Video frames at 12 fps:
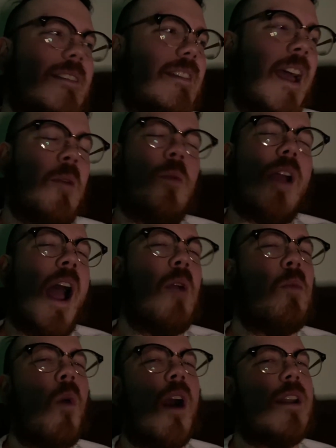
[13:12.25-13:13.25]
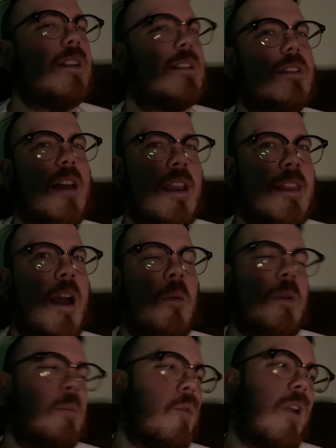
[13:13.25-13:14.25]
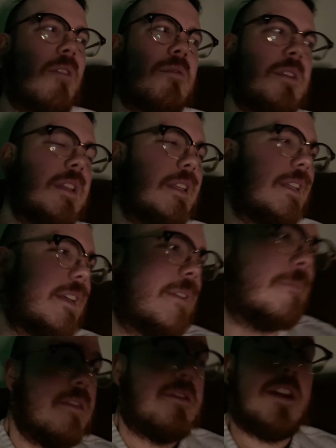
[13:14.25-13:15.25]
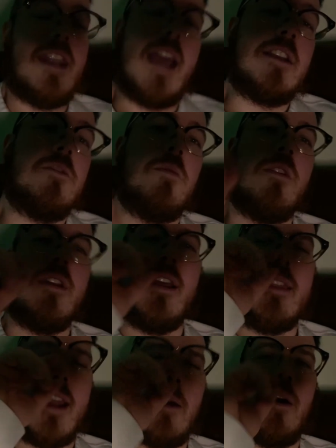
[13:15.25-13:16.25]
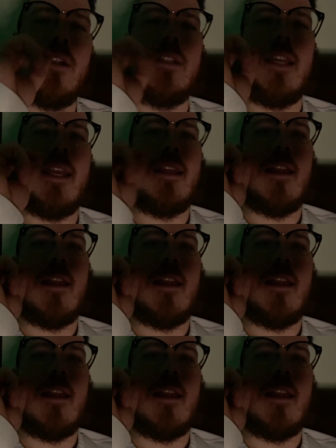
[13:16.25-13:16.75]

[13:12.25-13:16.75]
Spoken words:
I wanted to like that one more, I really did. The next one that I watched in